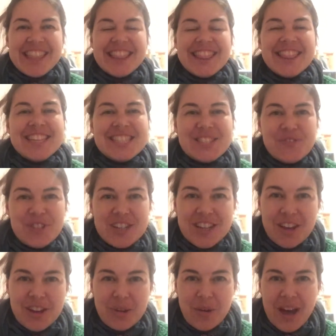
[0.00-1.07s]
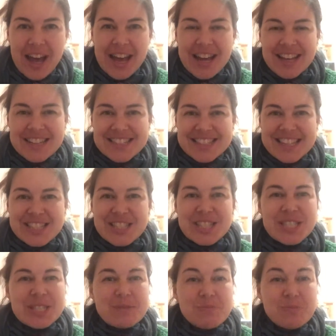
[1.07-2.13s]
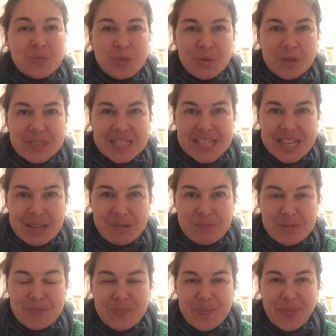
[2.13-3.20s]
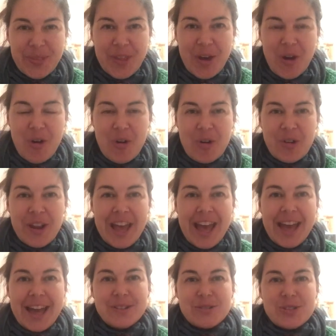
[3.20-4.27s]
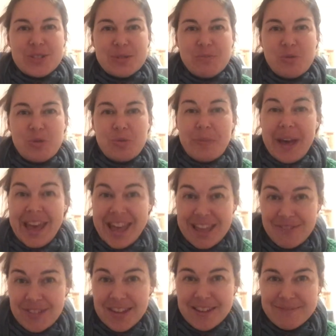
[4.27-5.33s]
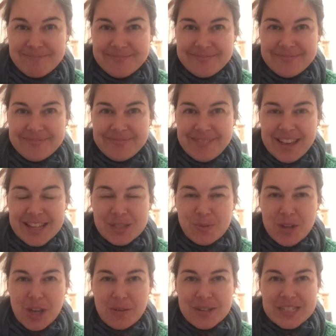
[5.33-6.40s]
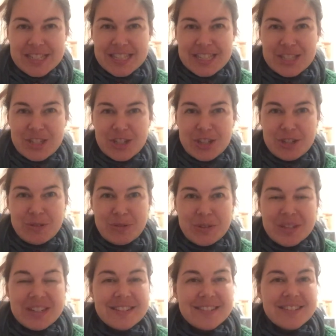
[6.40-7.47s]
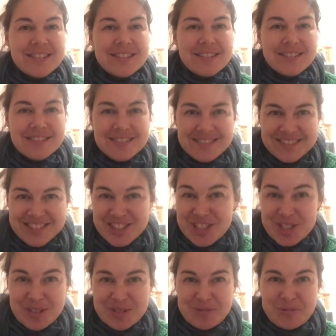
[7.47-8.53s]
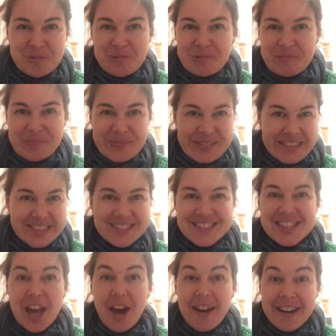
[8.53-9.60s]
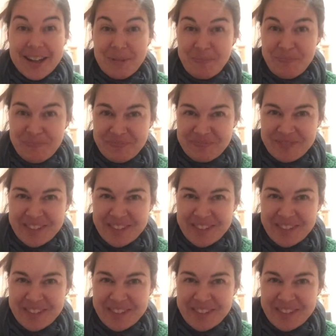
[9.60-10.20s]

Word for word: This video has a small tip on how to support behaviour as we go into this new school time.